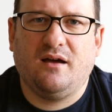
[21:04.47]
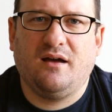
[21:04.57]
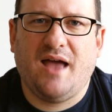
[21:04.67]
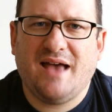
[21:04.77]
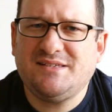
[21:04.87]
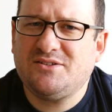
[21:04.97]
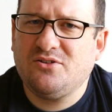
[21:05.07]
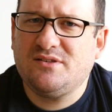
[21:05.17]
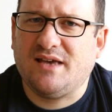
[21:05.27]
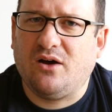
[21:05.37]
as it
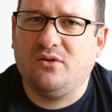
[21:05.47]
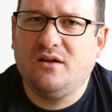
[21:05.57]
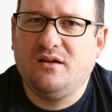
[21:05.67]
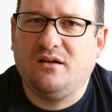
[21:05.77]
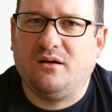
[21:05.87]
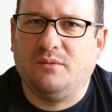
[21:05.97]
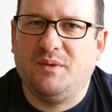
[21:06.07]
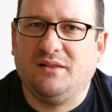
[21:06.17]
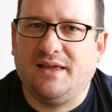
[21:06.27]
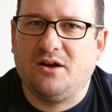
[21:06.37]
turns out, a
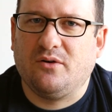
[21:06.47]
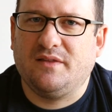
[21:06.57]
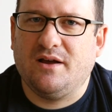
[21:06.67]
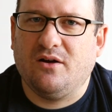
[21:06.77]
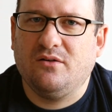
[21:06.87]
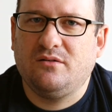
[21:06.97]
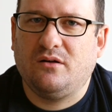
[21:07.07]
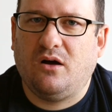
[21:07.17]
bit later in the year,